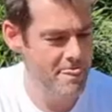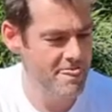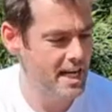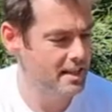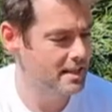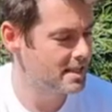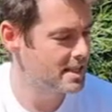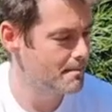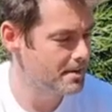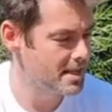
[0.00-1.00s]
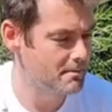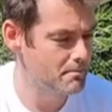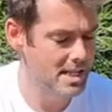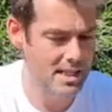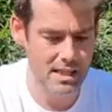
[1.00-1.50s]
think there's something
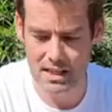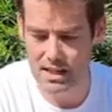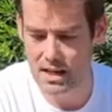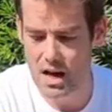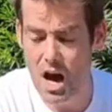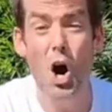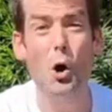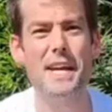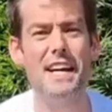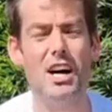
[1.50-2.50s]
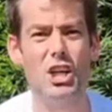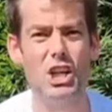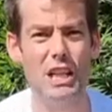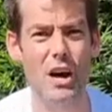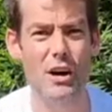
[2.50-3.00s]
missing. Oh yeah, a
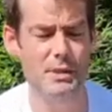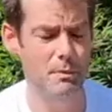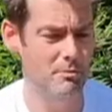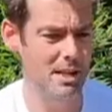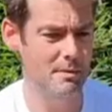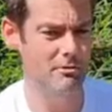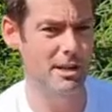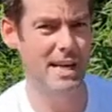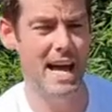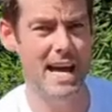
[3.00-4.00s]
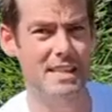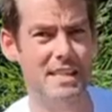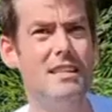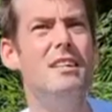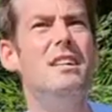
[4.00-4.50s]
glass would be pretty handy.